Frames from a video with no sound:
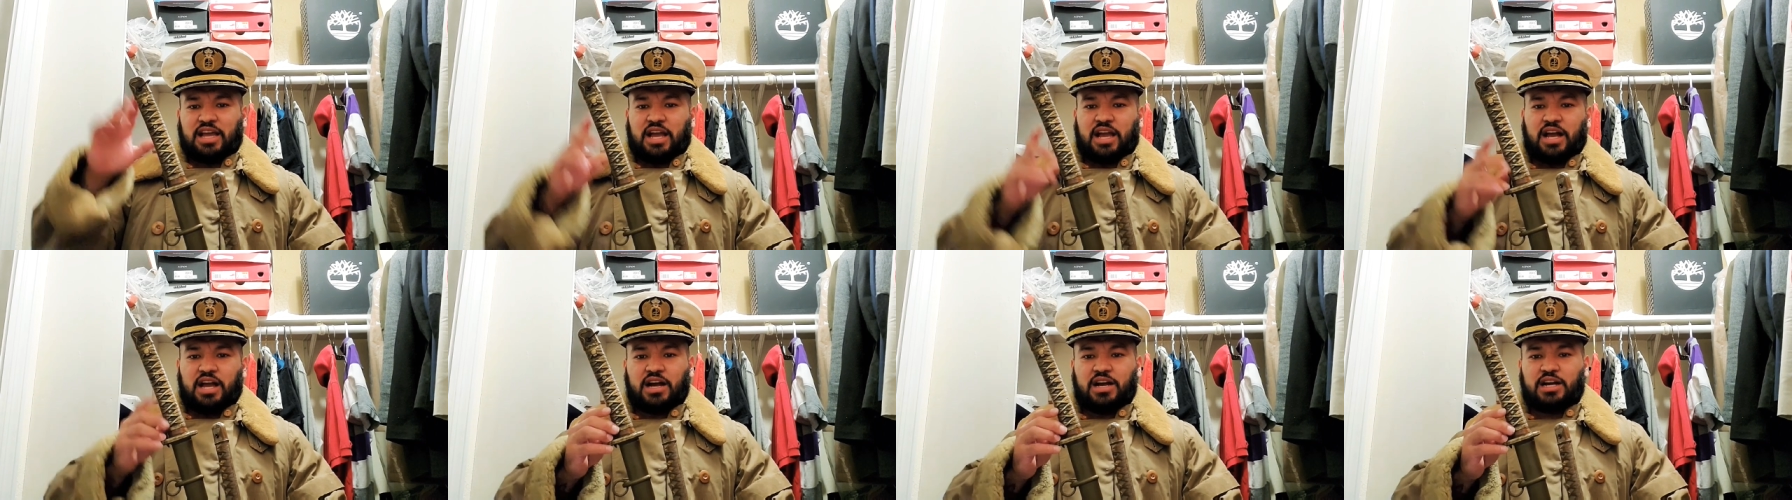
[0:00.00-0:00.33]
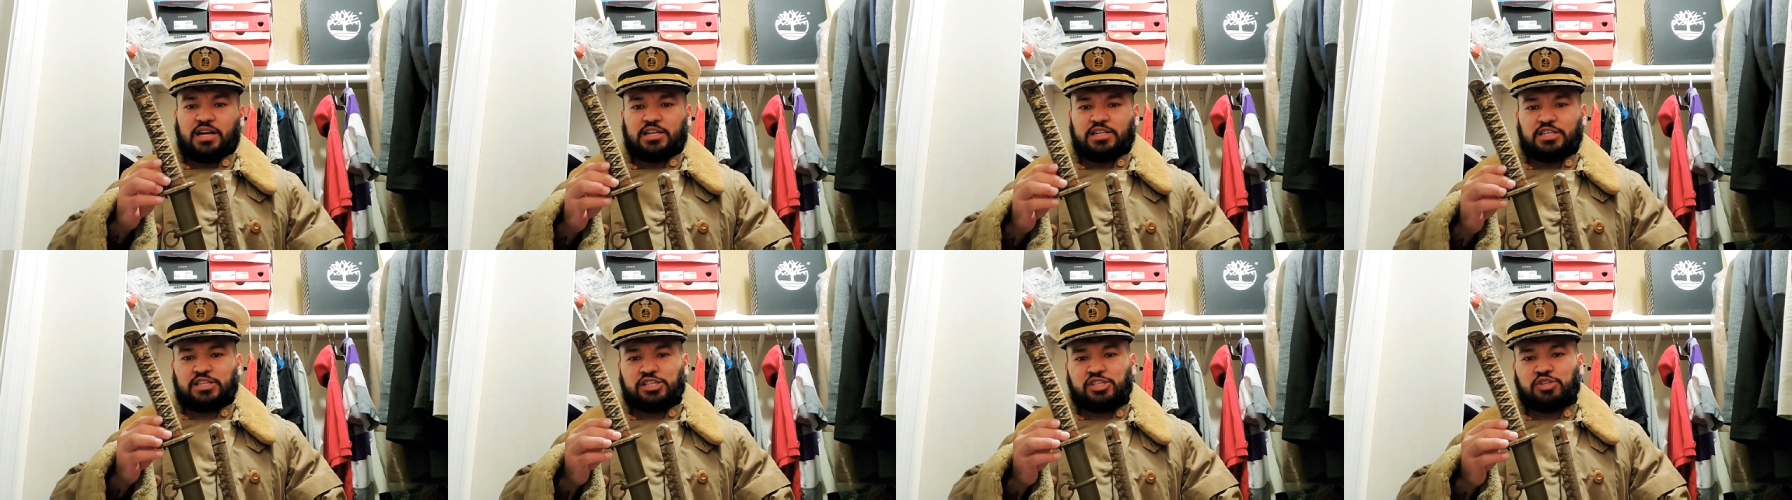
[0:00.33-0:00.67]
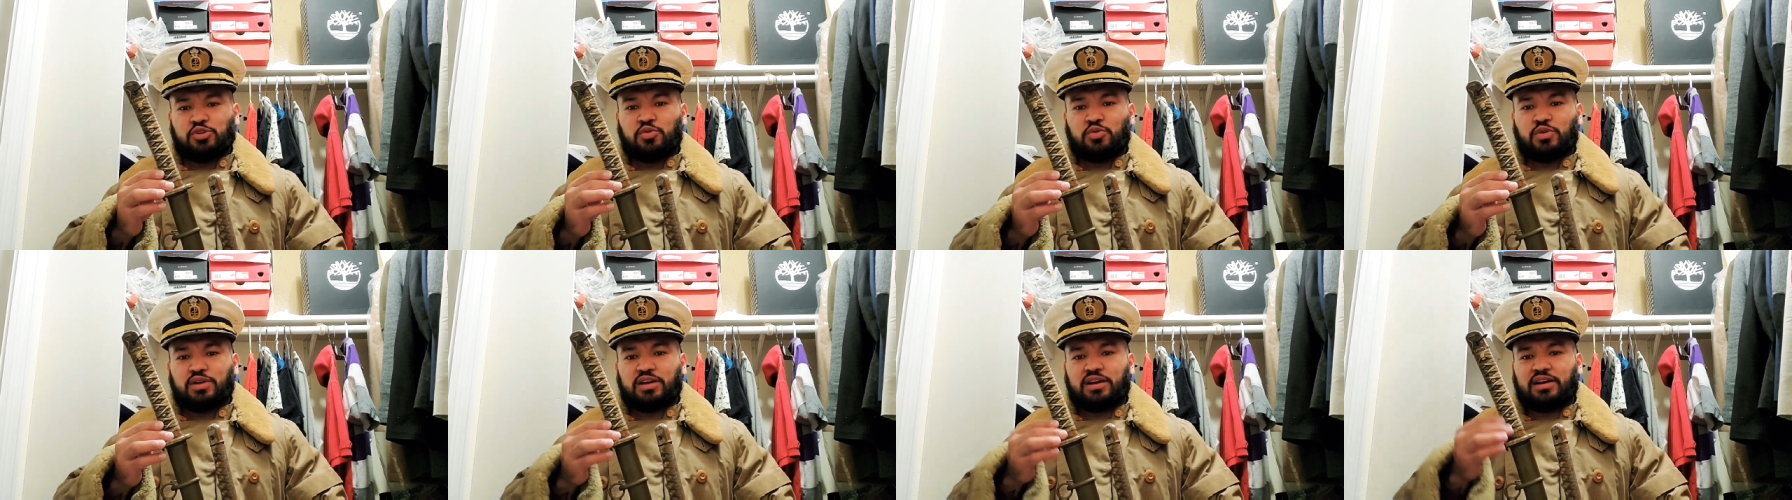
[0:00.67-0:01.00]
uh,
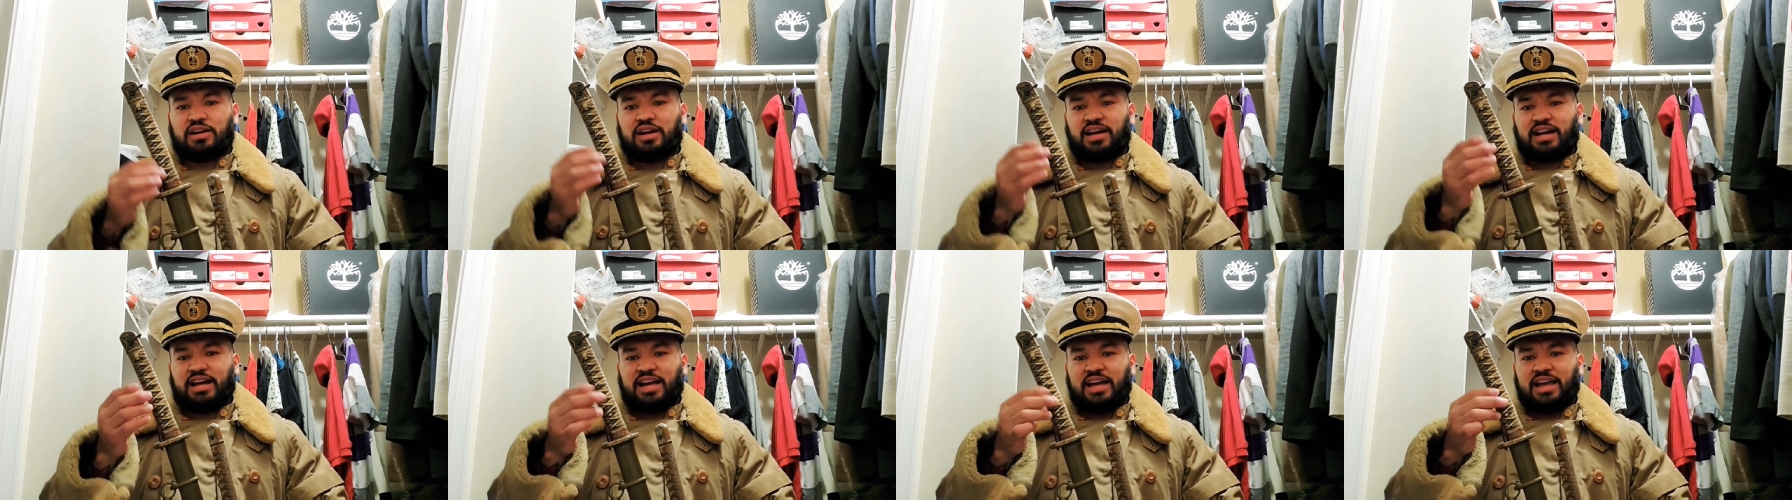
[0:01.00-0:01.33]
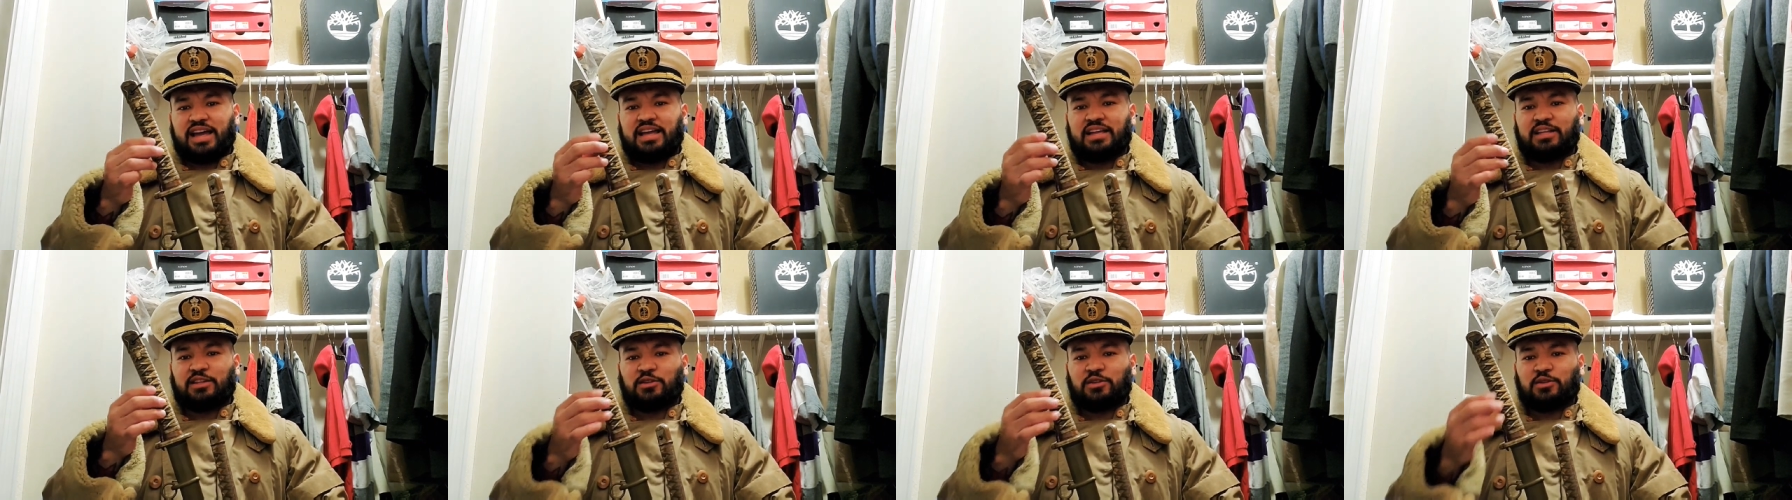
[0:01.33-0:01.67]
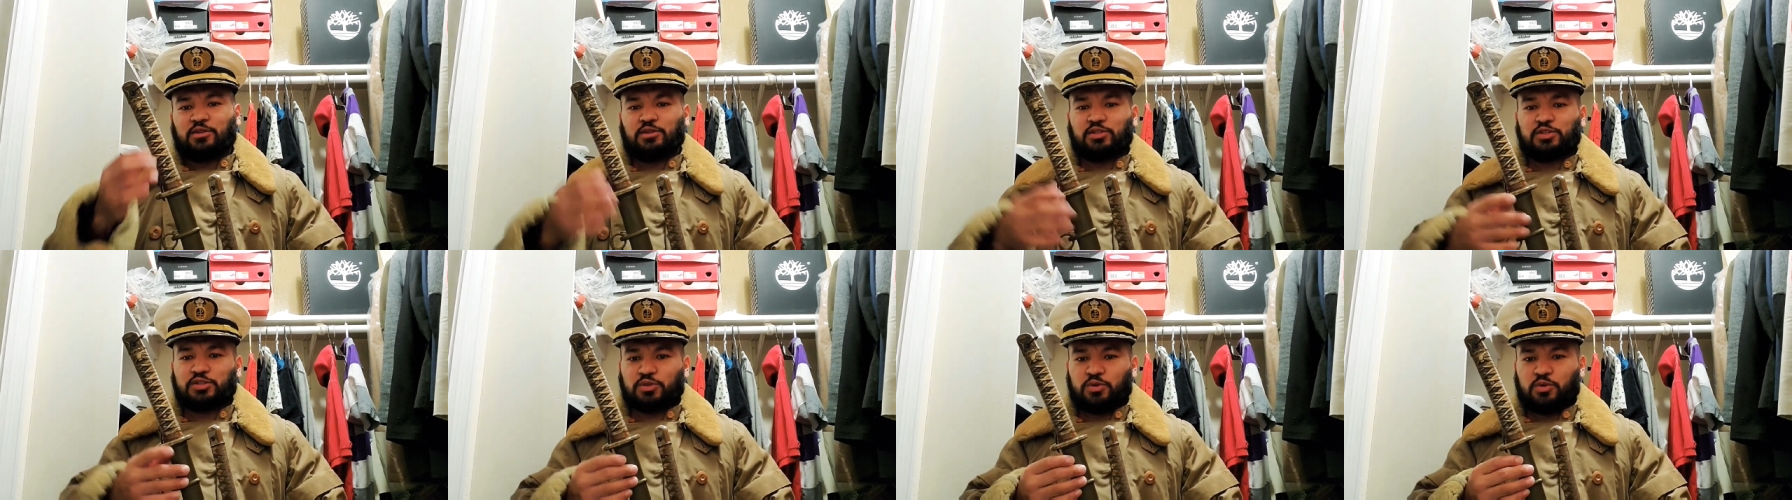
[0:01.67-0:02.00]
Suka
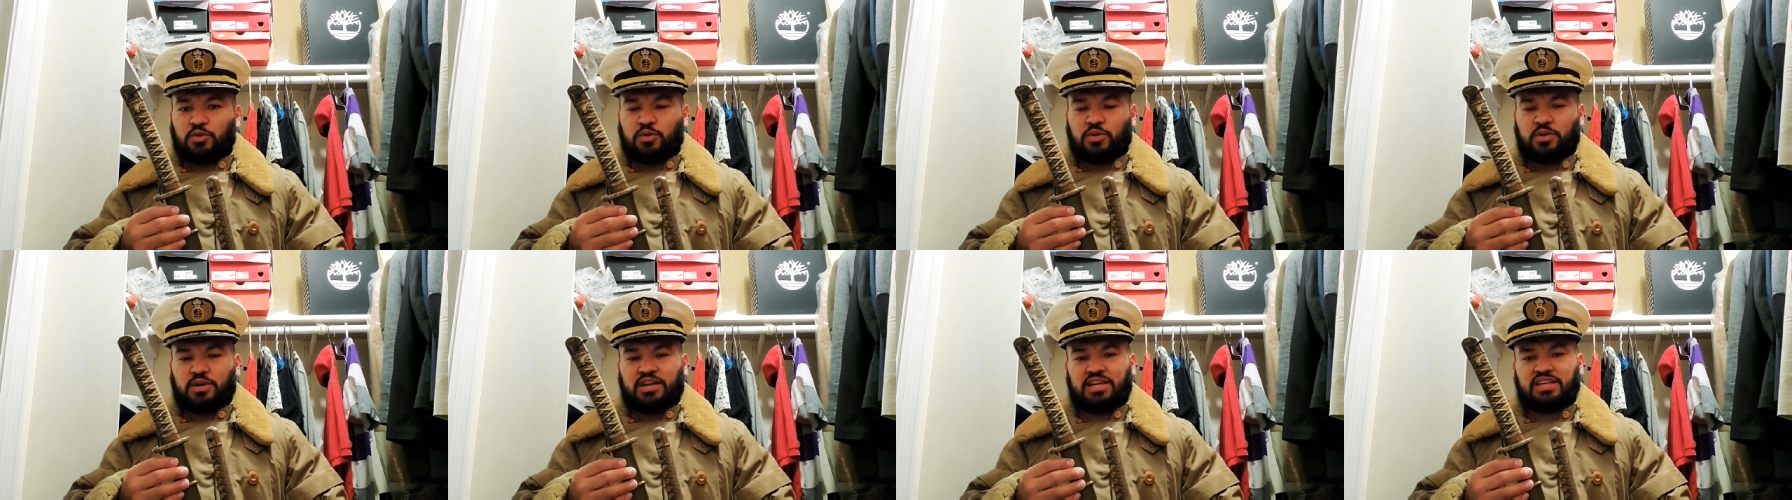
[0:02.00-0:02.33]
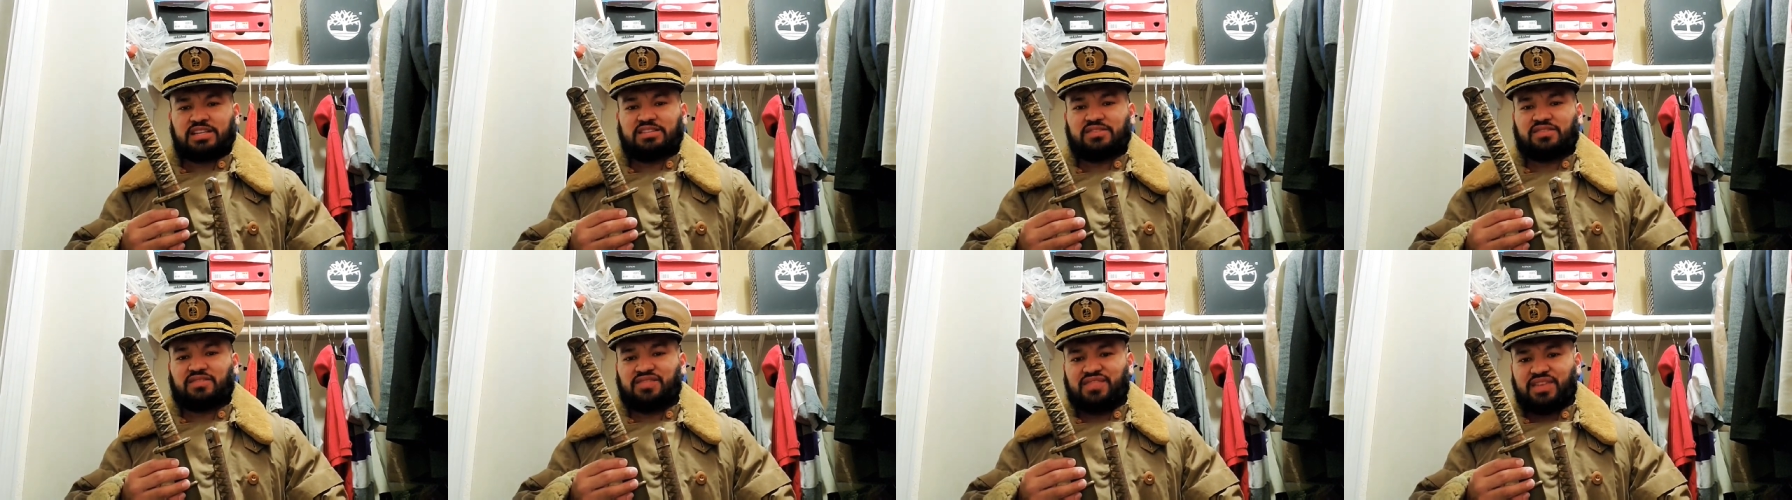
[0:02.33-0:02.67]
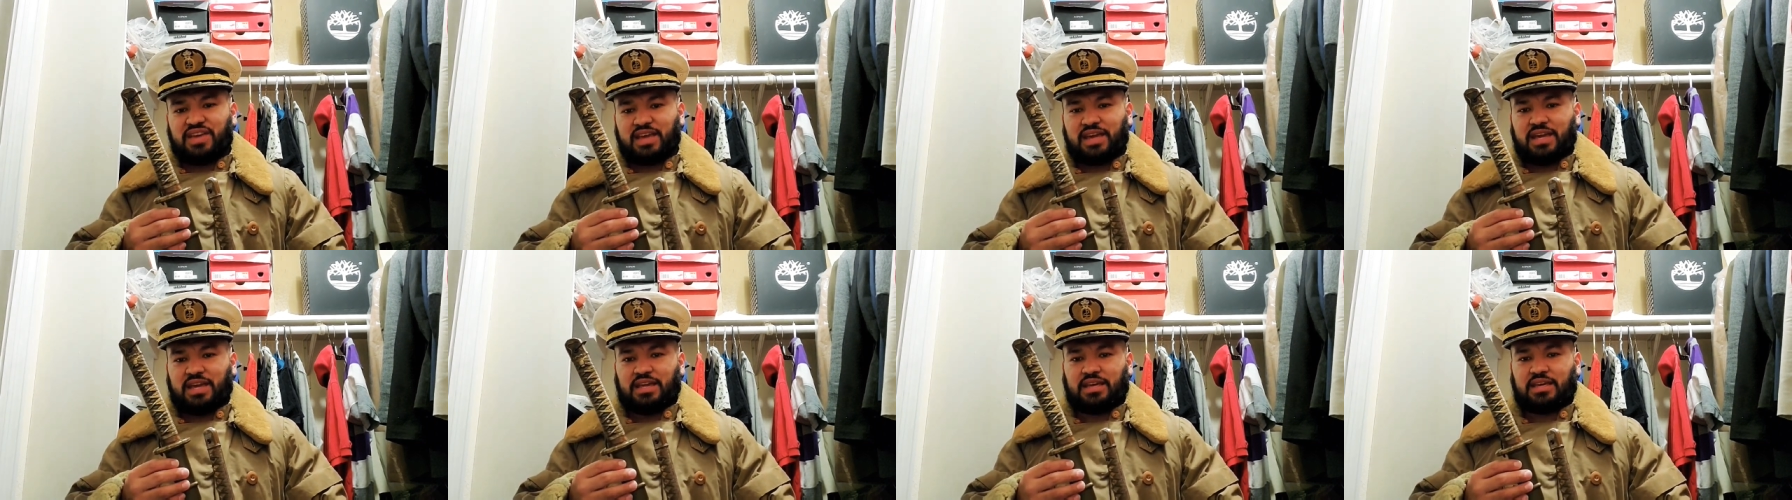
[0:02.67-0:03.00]
handle sword is
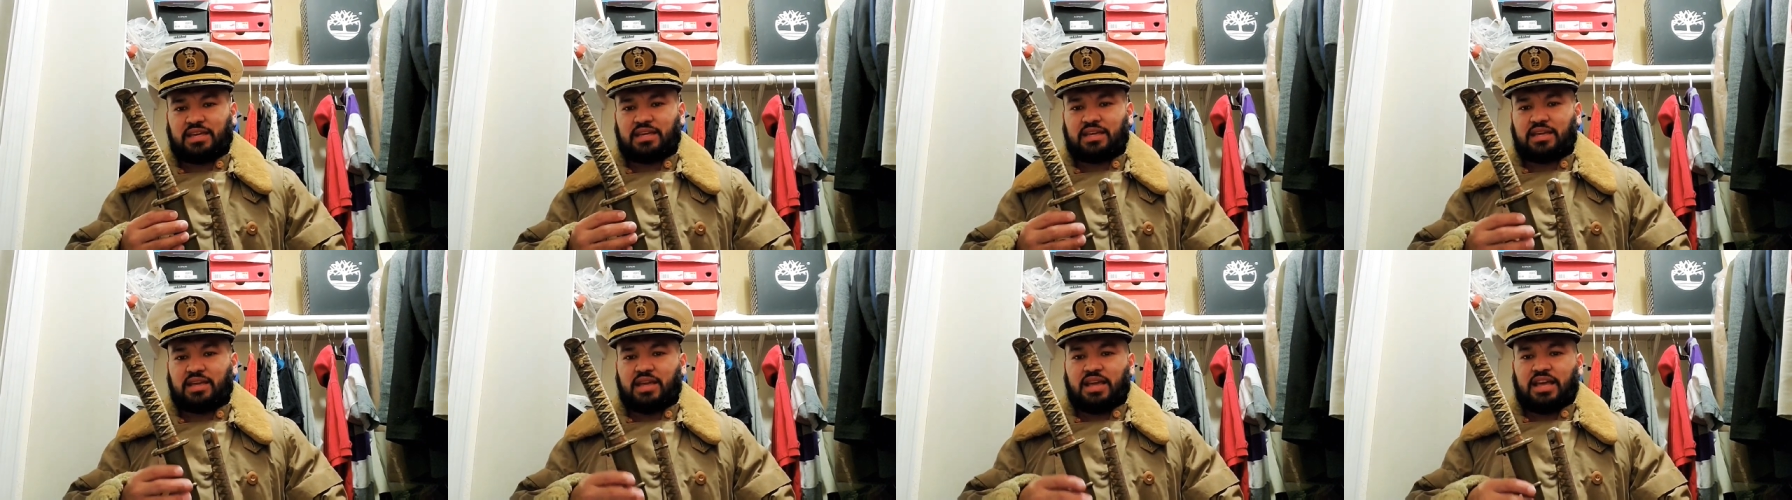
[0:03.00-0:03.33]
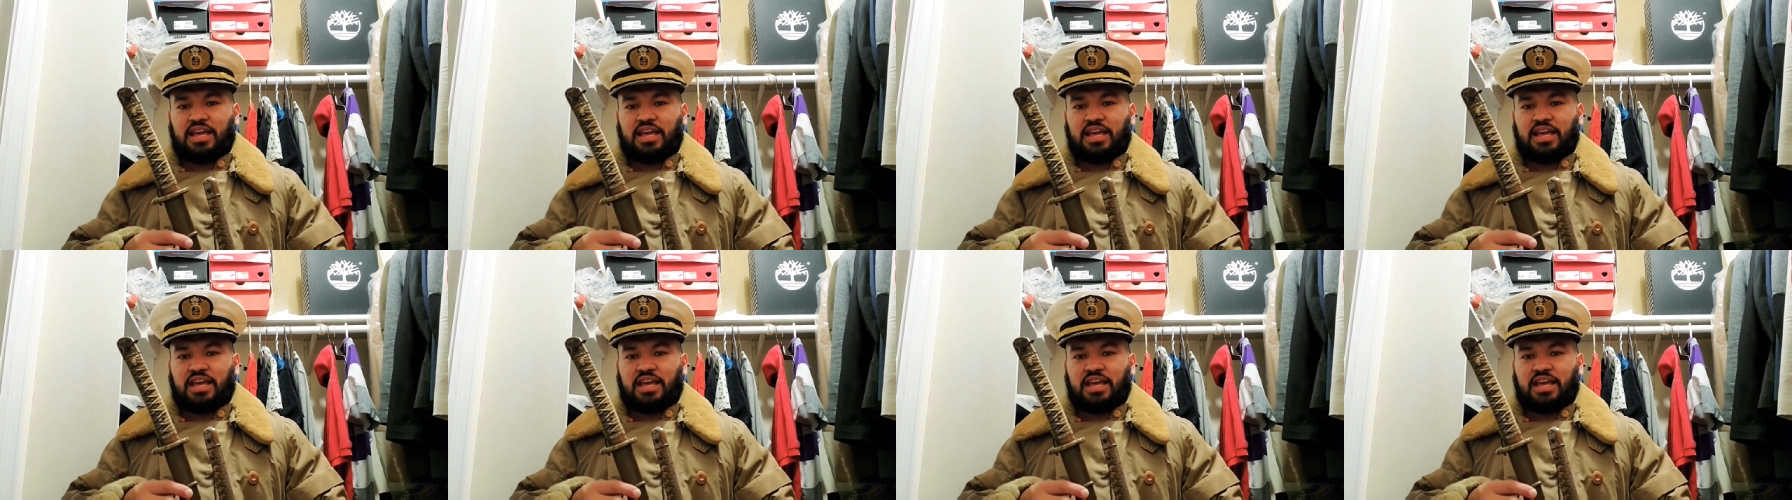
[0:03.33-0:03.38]
fake,